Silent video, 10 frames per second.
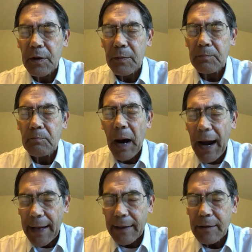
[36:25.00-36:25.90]

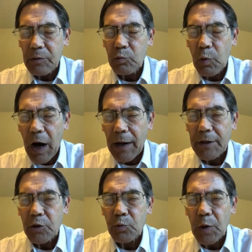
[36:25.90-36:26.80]
might want
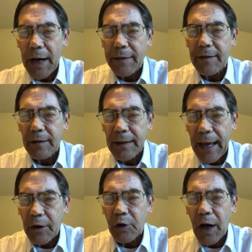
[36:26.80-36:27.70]
to write the
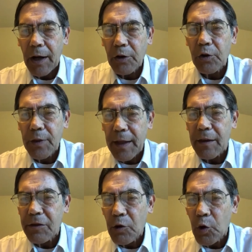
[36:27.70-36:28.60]
letter under the
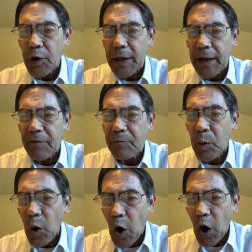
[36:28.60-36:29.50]
authority of
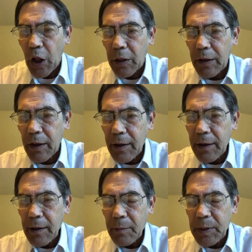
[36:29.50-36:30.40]
Paul,
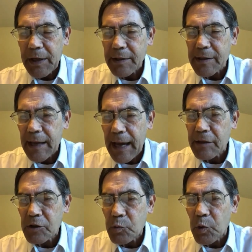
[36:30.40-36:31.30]
because
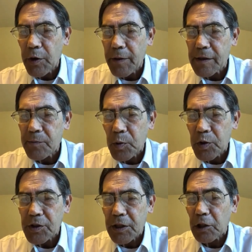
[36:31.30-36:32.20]
that's where this
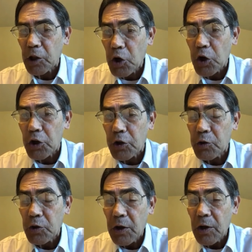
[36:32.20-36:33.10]
person
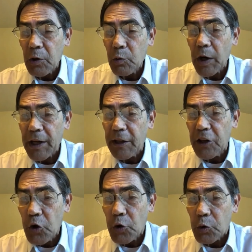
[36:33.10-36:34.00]
learned what he
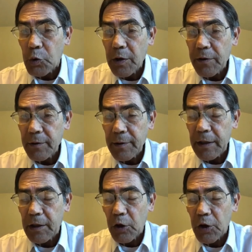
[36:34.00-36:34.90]
knew. He
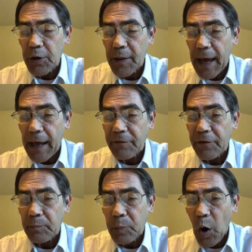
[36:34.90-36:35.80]
learned that
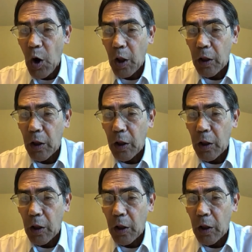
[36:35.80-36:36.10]
from Paul.